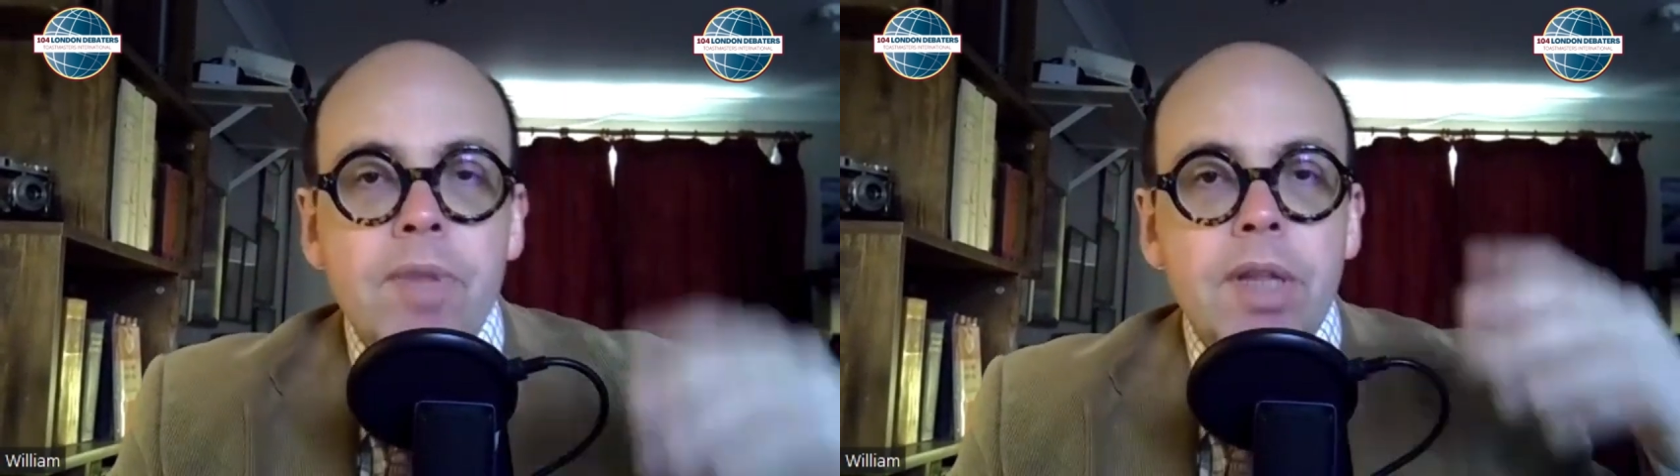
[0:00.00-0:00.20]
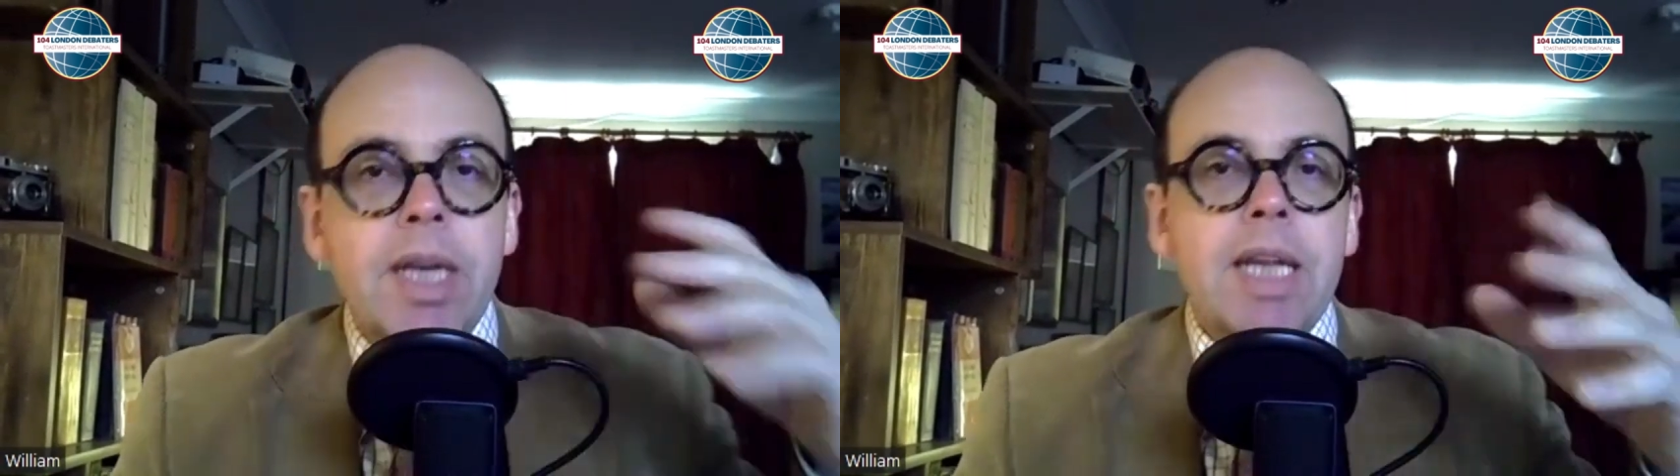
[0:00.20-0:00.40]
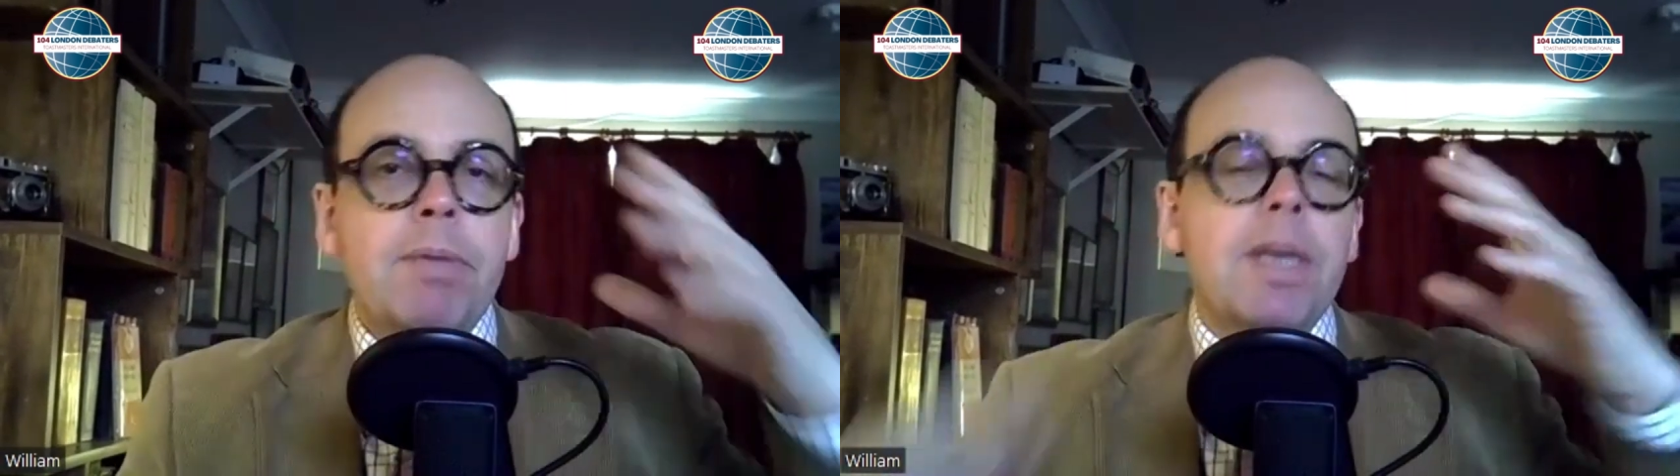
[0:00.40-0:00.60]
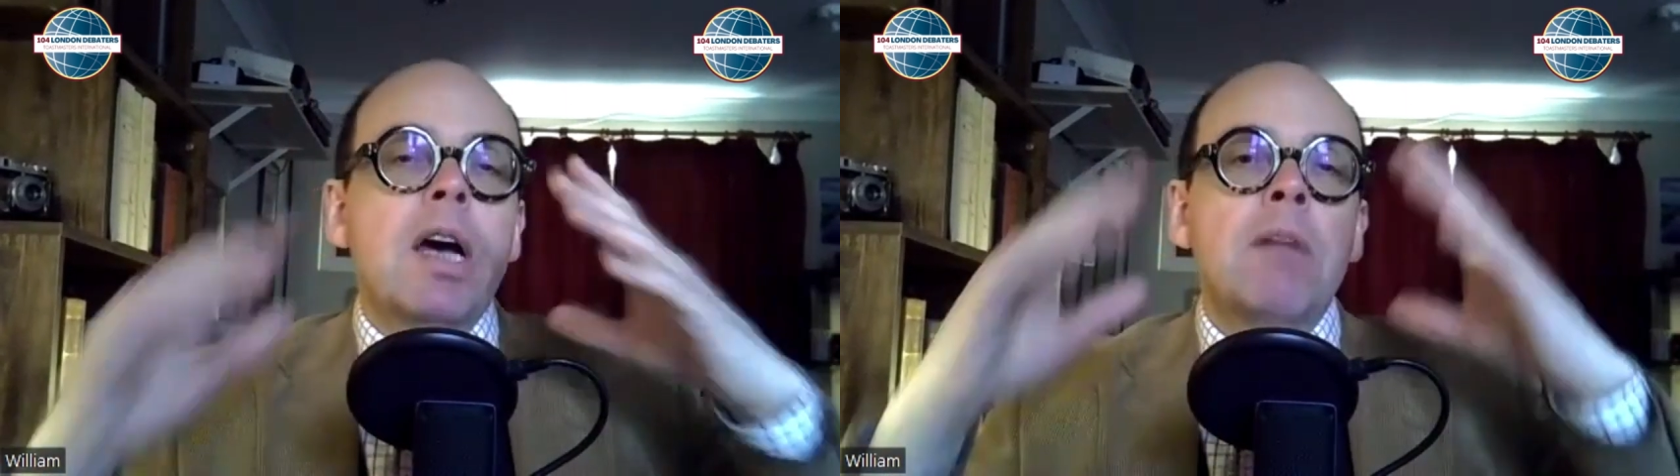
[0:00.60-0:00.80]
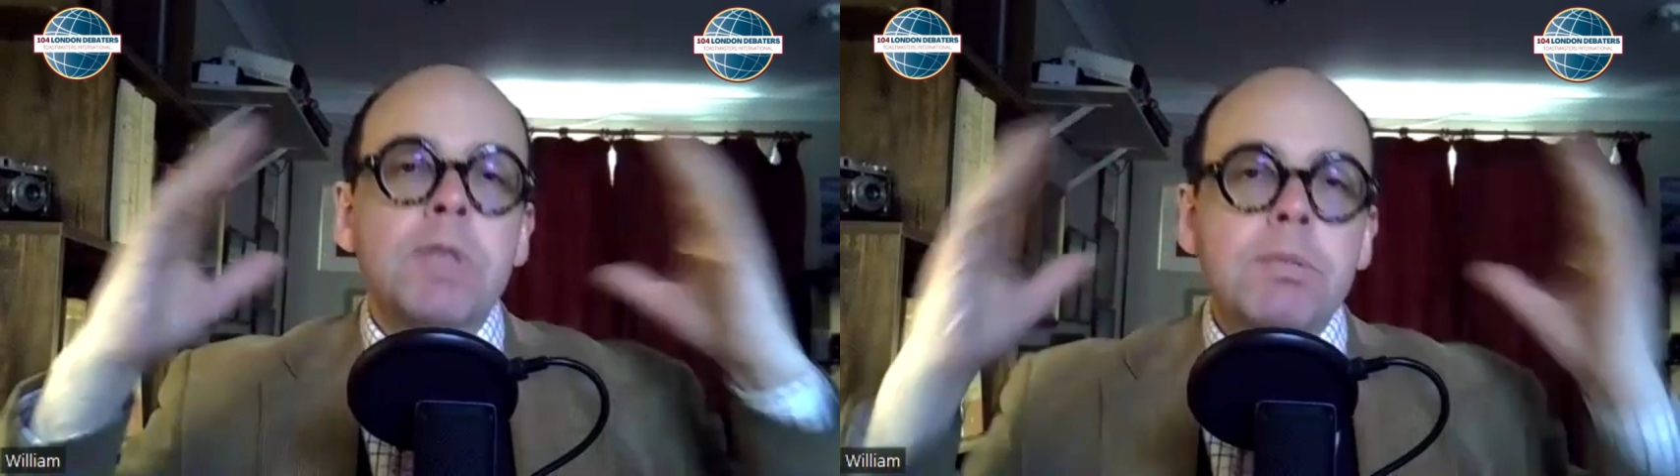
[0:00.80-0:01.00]
then it
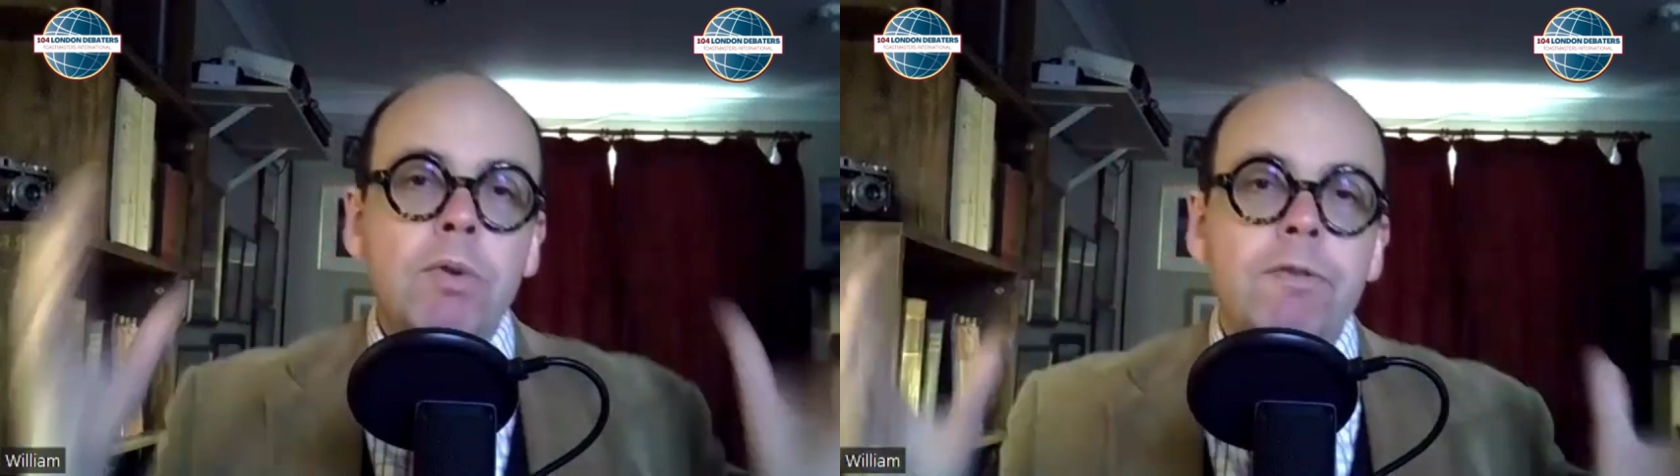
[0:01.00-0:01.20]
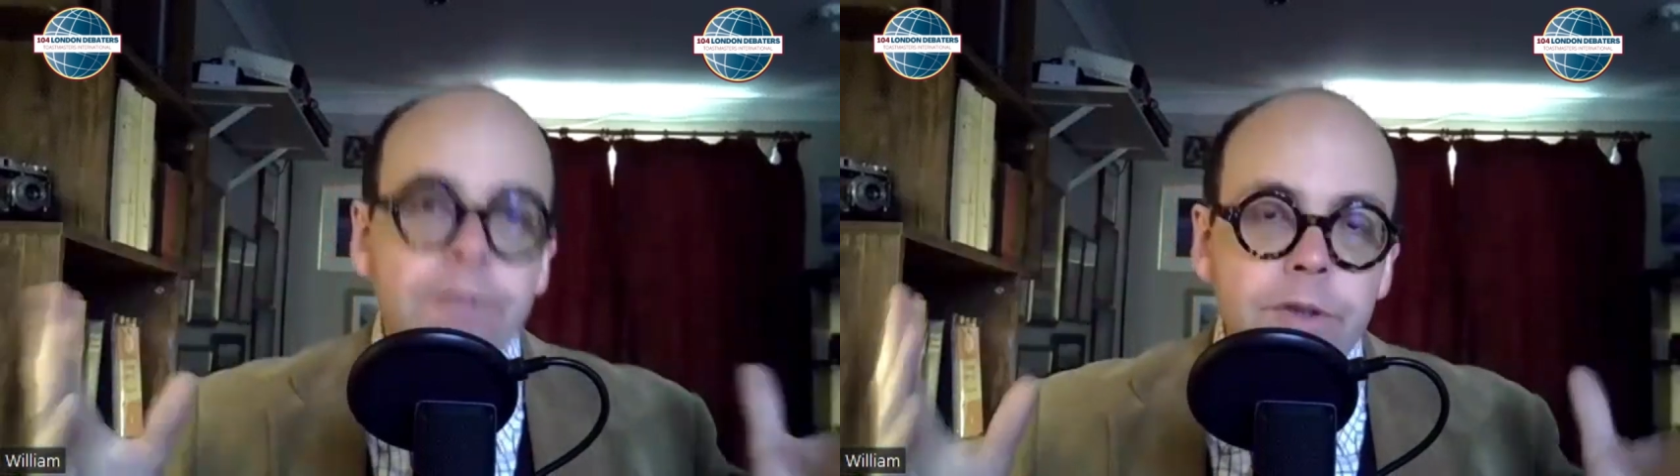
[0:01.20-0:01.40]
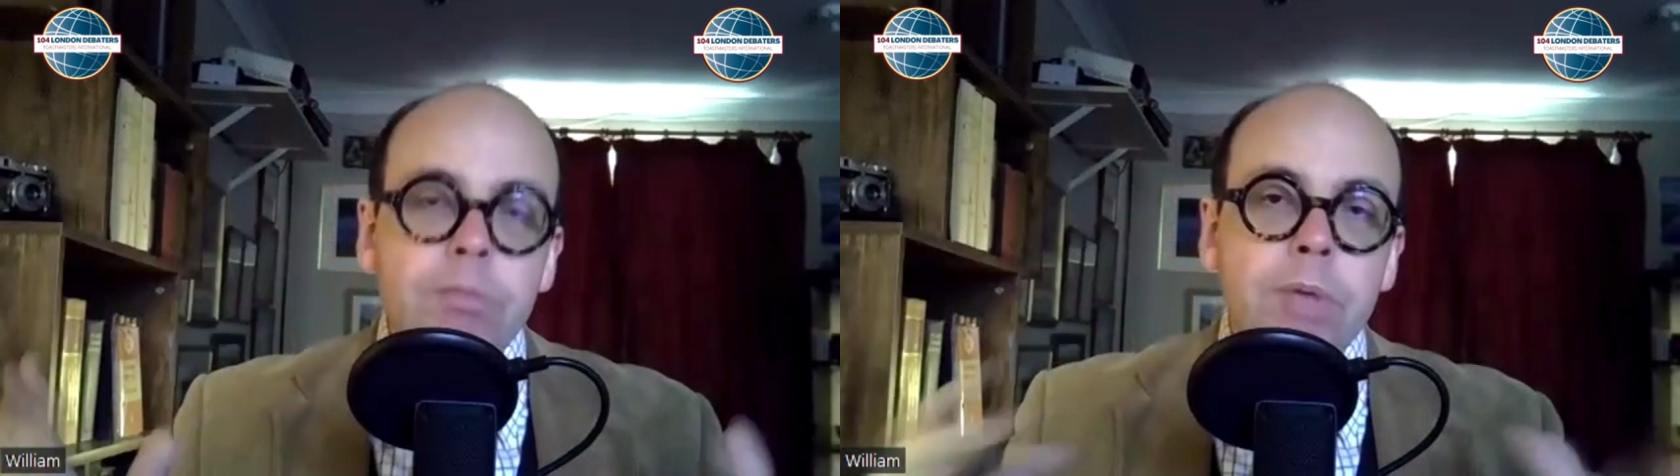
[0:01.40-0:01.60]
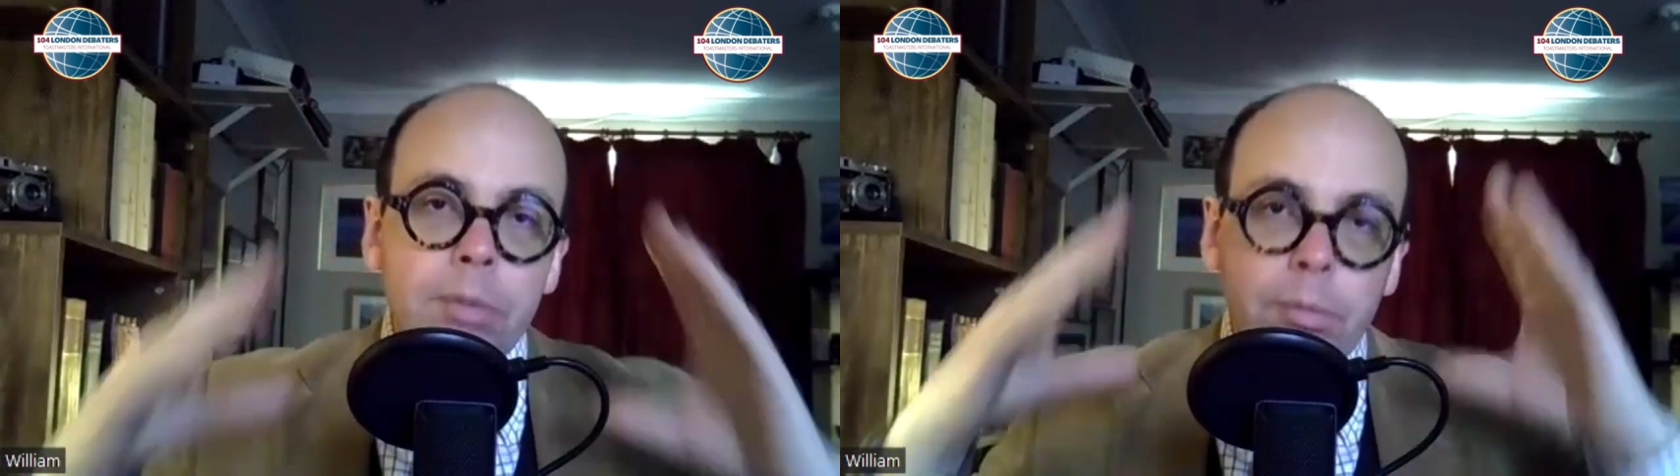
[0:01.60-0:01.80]
becomes more vivid to people.